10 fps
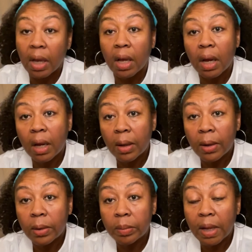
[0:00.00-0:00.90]
A
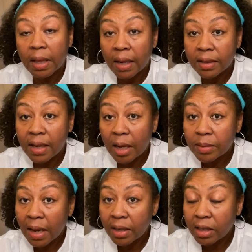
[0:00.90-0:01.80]
lot of times
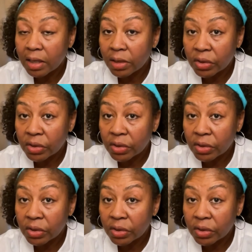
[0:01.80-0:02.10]
I'll get a little